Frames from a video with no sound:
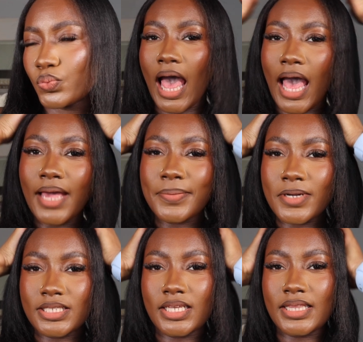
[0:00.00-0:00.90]
I
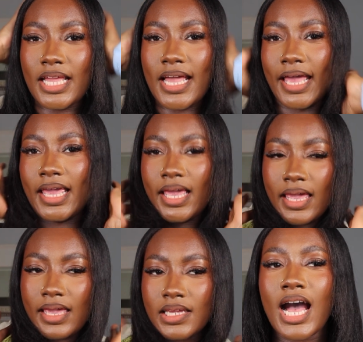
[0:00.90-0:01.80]
personally think I
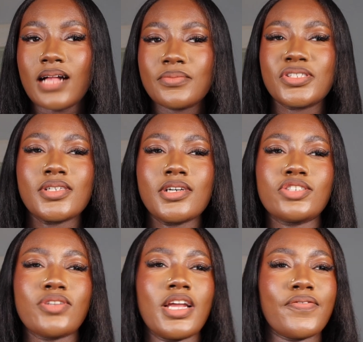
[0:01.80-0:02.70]
ate. I'm still
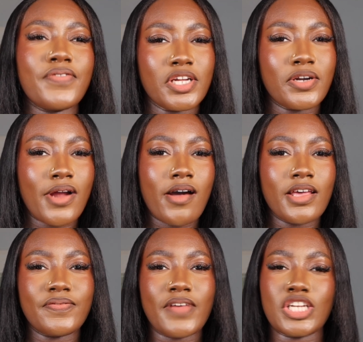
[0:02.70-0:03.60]
trying to figure out
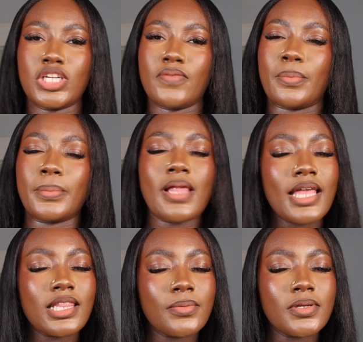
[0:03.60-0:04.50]
if I should have applied
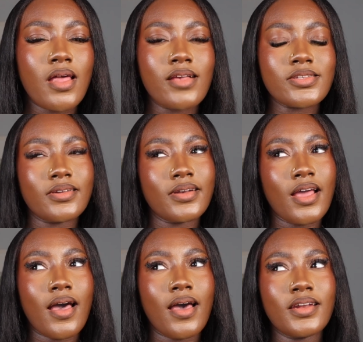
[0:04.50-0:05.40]
lip gloss or
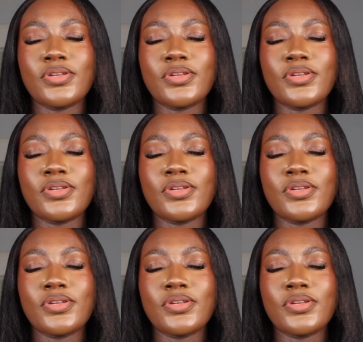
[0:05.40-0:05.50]
not.